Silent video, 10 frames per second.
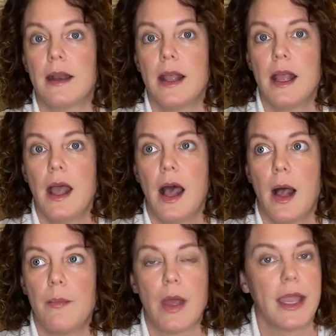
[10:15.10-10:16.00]

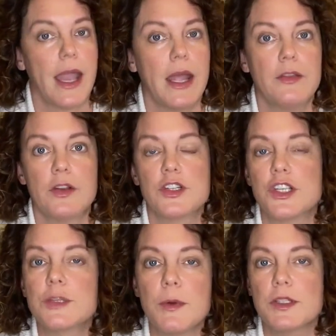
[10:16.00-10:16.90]
Again, they're just
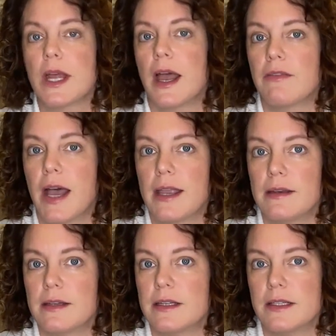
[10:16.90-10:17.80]
supposed to have
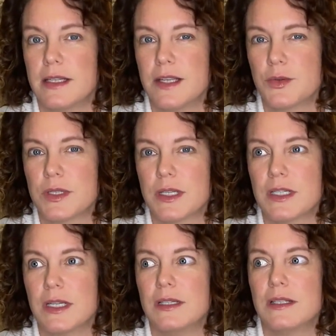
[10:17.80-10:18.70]
heightened disease
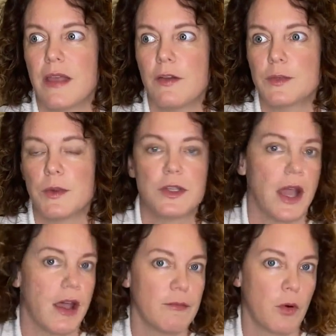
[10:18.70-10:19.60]
resistance, and they're supposed to
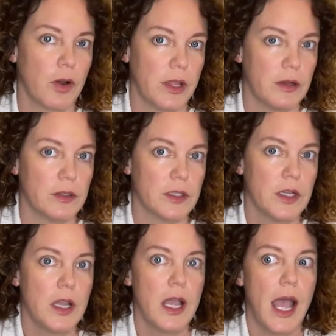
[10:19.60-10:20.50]
have more yield.
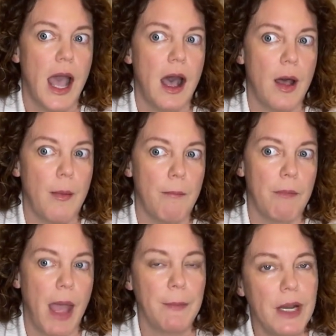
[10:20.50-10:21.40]
I'm
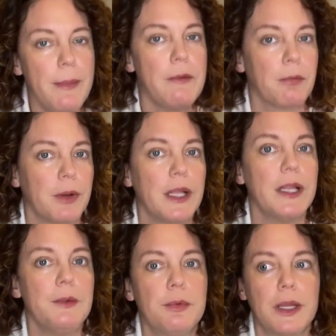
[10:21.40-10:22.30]
going to be really,
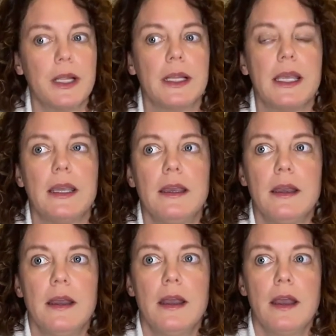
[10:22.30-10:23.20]
really
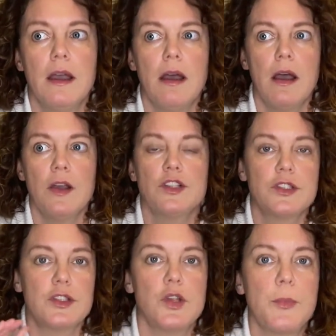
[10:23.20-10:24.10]

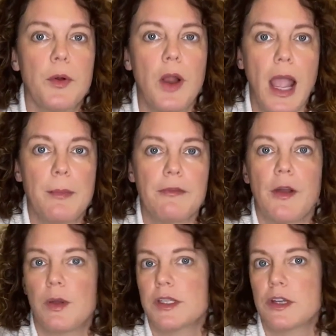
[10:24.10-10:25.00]
super hyper
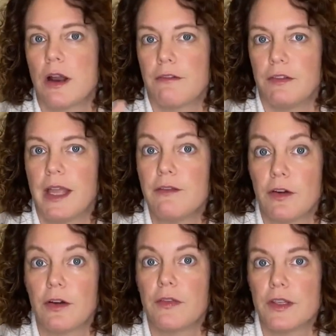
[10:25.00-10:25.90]
focused on
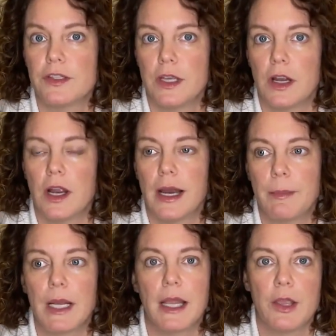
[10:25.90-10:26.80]
flavor this year. And I'm going to
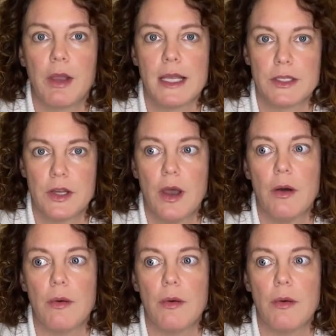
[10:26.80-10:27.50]
let you guys know